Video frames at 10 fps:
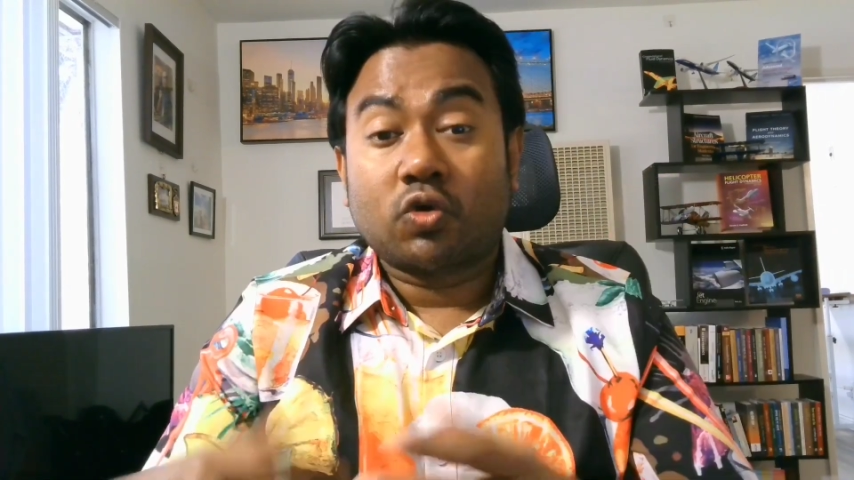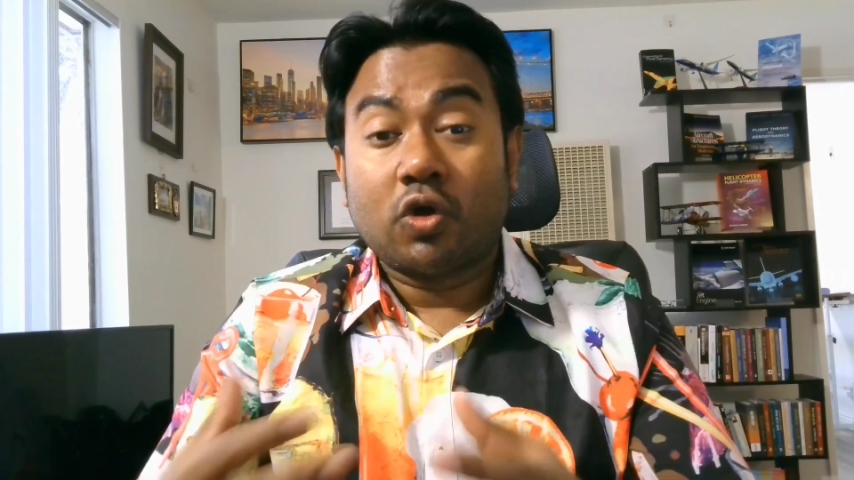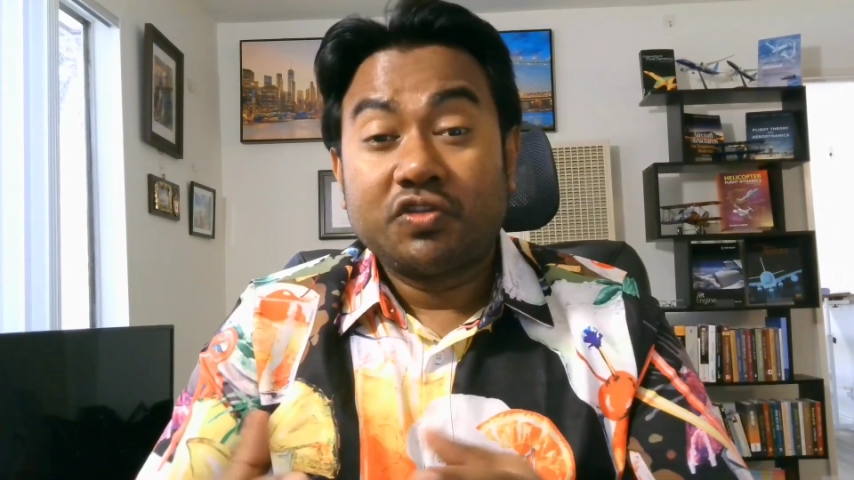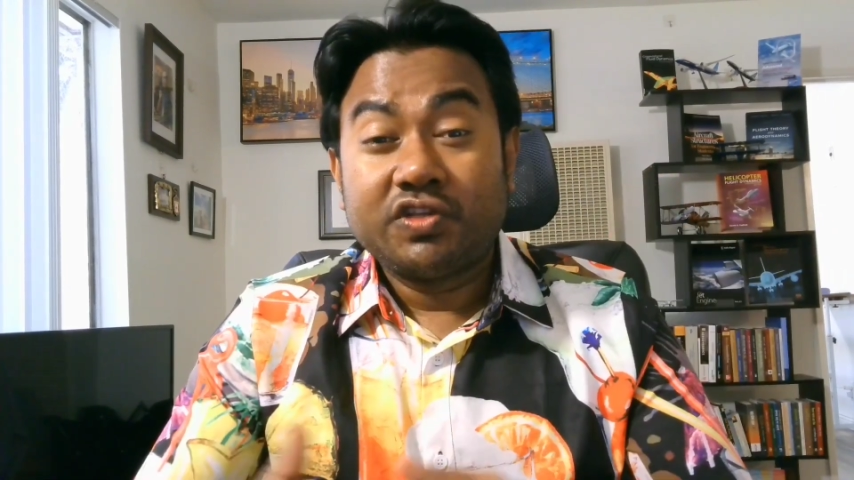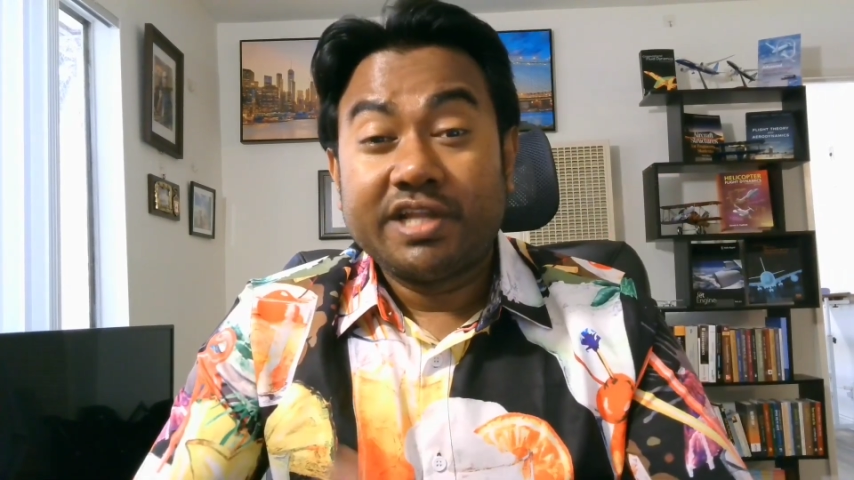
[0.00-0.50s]

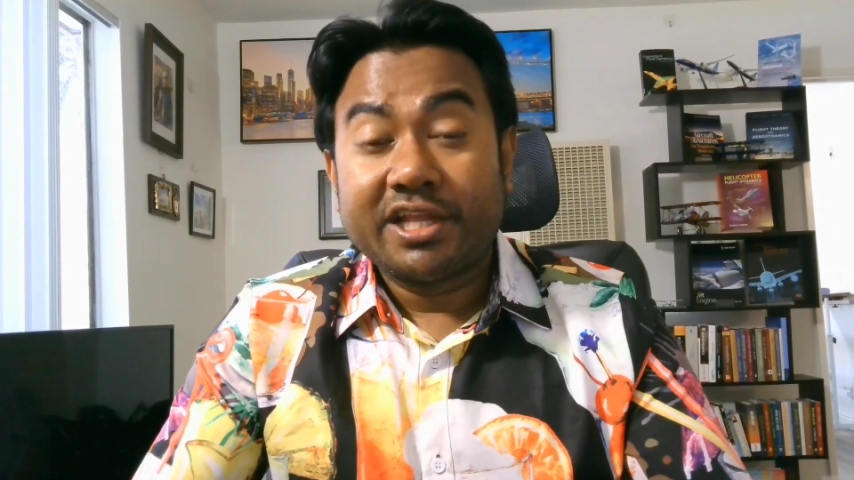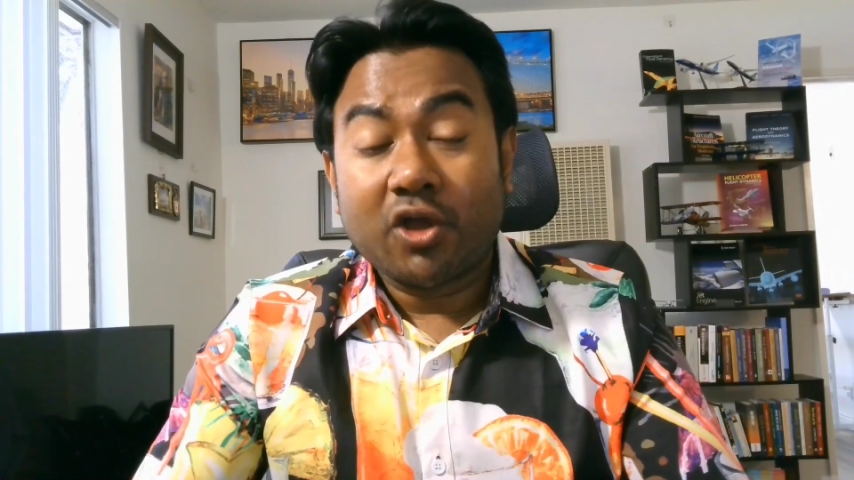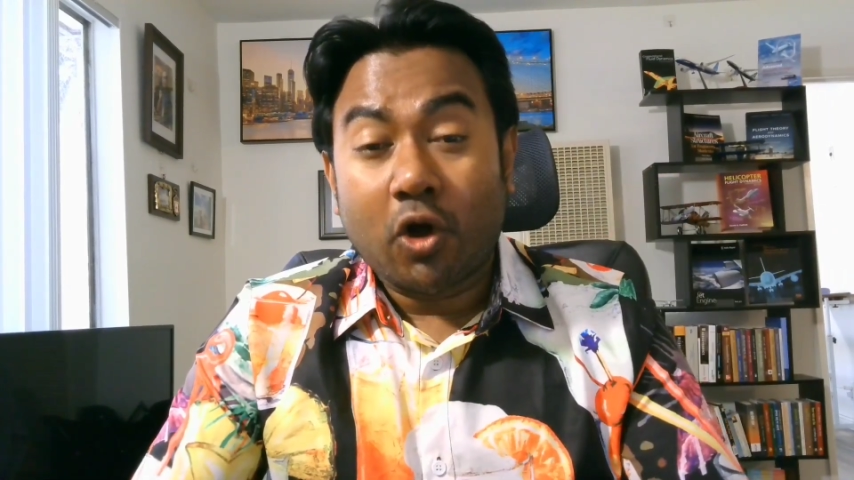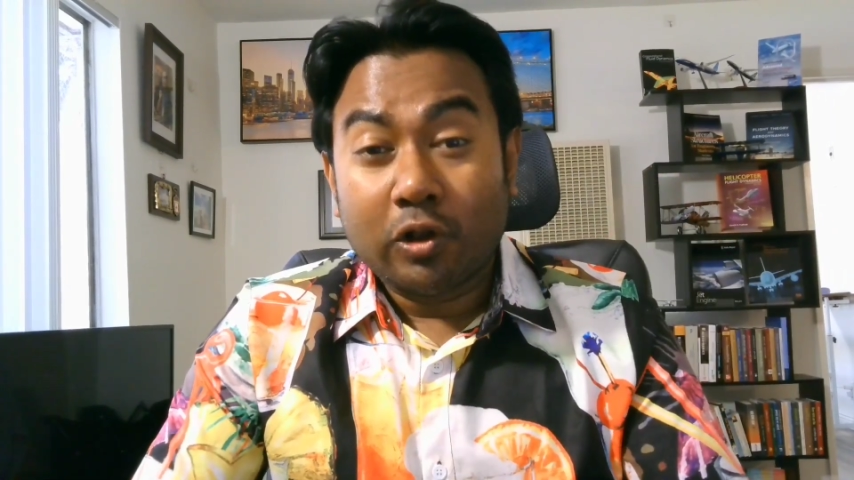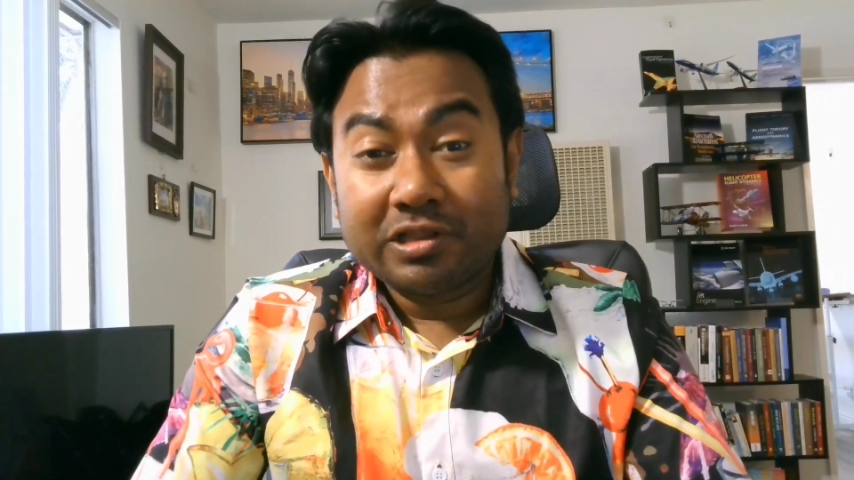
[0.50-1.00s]
considering
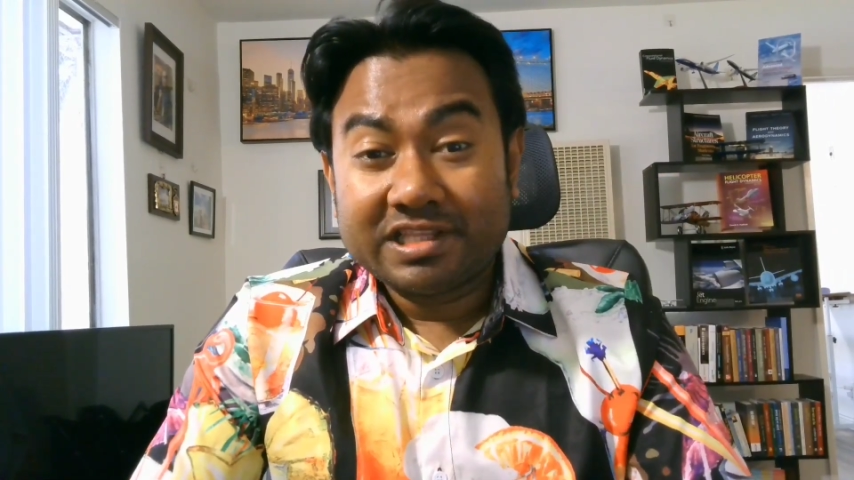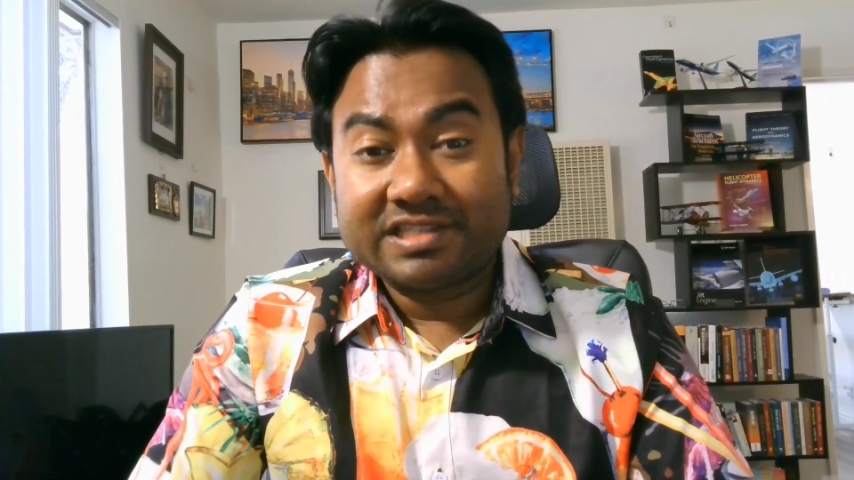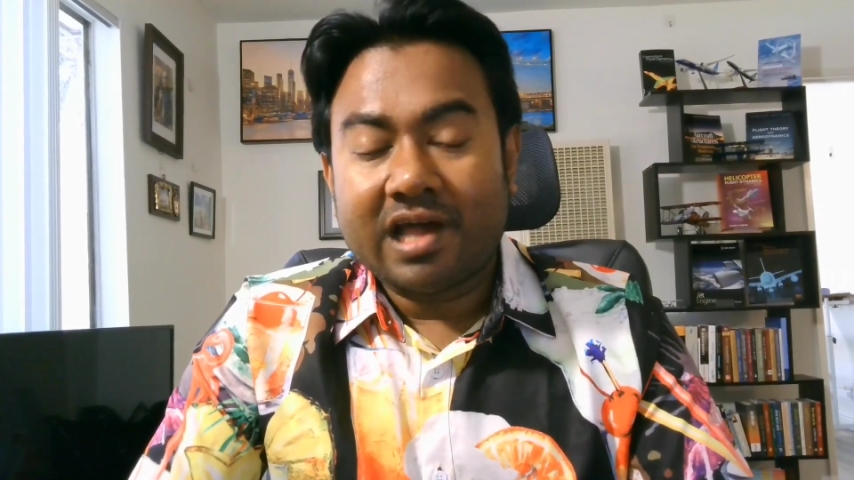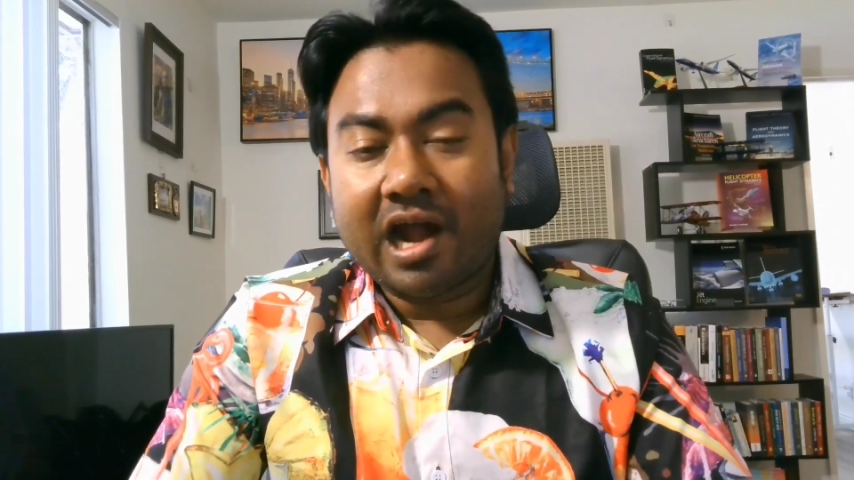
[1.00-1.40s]
all these